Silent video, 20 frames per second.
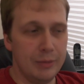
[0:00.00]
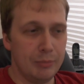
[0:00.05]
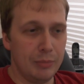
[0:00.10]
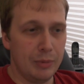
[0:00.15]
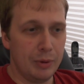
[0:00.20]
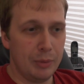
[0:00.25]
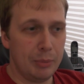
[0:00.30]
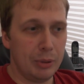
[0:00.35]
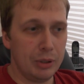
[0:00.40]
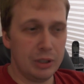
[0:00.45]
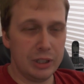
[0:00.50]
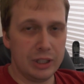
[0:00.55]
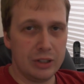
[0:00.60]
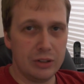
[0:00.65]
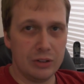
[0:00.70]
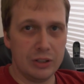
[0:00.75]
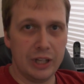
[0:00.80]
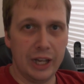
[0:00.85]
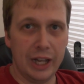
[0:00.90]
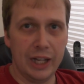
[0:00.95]
my body
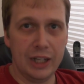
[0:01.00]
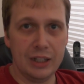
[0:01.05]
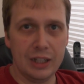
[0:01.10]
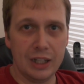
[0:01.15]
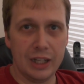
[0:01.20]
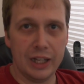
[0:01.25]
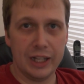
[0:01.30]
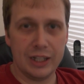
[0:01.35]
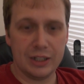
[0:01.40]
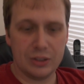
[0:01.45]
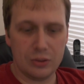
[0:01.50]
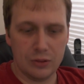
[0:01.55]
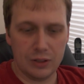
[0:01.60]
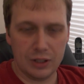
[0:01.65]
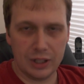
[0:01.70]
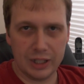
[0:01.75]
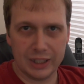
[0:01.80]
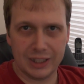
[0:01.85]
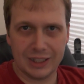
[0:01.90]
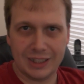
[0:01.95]
couldn't handle it. It's sort
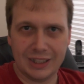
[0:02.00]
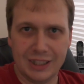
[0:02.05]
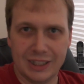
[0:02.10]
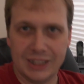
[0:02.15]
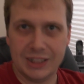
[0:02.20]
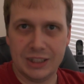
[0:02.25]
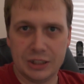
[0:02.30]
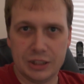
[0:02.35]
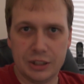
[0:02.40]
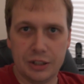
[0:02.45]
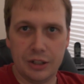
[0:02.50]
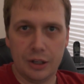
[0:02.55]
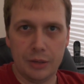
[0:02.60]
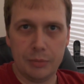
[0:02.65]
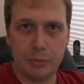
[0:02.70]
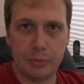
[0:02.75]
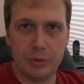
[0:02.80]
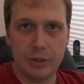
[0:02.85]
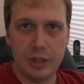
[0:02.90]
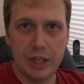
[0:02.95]
of like clenched
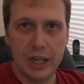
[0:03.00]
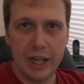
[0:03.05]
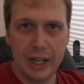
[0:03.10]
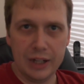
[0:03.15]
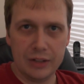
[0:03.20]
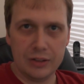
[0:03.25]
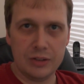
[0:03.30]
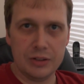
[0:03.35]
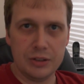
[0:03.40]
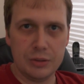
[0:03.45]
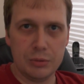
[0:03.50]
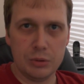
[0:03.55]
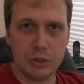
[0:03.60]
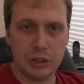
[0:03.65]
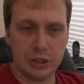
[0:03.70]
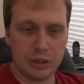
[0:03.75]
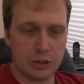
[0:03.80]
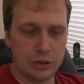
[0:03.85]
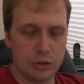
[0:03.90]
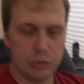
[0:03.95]
up, held on to all
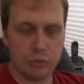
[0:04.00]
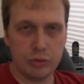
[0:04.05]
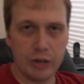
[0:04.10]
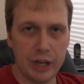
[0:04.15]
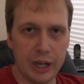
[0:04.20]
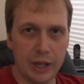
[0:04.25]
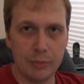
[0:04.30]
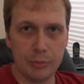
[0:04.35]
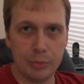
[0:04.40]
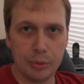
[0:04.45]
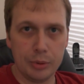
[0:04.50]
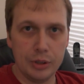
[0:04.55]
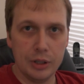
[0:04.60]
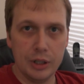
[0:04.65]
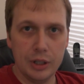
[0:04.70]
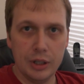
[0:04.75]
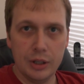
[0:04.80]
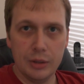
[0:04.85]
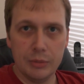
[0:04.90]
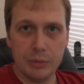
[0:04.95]
the crap
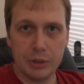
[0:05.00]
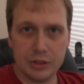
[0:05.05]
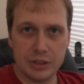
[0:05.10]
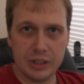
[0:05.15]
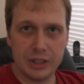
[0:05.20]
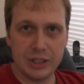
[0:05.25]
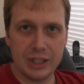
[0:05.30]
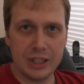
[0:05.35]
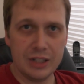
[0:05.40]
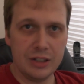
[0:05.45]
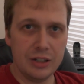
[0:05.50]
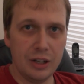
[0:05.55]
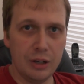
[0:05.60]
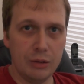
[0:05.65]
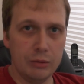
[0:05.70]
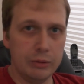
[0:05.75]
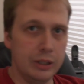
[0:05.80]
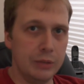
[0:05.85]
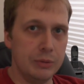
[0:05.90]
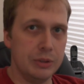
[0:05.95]
because it didn't
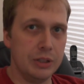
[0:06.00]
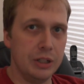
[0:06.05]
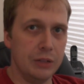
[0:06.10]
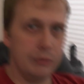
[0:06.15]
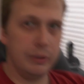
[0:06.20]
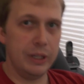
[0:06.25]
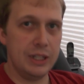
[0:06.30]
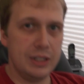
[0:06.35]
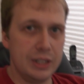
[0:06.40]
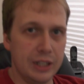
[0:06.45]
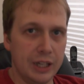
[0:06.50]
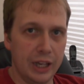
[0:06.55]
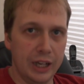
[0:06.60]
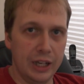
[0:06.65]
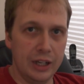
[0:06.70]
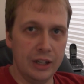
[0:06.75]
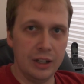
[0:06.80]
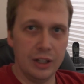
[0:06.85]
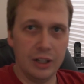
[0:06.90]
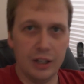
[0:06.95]
know when it was going to eat
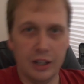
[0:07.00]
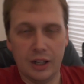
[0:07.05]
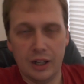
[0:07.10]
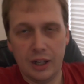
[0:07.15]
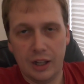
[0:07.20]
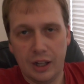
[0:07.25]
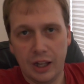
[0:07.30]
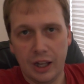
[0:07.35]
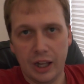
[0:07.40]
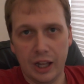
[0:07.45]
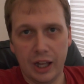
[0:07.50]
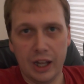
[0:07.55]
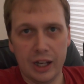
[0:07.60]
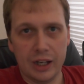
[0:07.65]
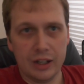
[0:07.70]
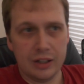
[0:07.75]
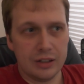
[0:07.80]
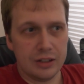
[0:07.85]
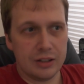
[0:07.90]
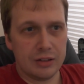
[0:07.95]
again,
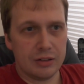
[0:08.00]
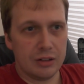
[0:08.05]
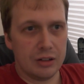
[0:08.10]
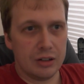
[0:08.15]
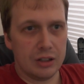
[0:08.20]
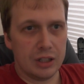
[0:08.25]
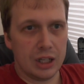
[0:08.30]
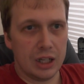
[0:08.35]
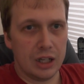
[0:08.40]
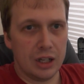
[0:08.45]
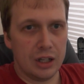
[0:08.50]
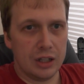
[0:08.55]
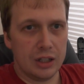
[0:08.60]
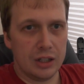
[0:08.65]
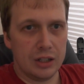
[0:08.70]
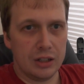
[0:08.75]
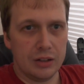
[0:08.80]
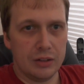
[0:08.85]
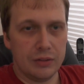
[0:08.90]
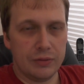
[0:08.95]
and
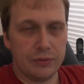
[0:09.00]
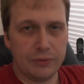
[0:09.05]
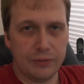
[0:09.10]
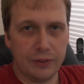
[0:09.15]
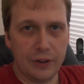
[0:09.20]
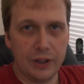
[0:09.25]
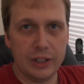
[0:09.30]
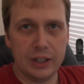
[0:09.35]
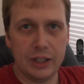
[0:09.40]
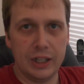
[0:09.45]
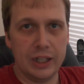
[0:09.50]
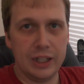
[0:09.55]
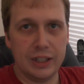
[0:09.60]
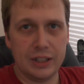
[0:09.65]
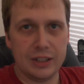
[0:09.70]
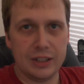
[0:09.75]
finally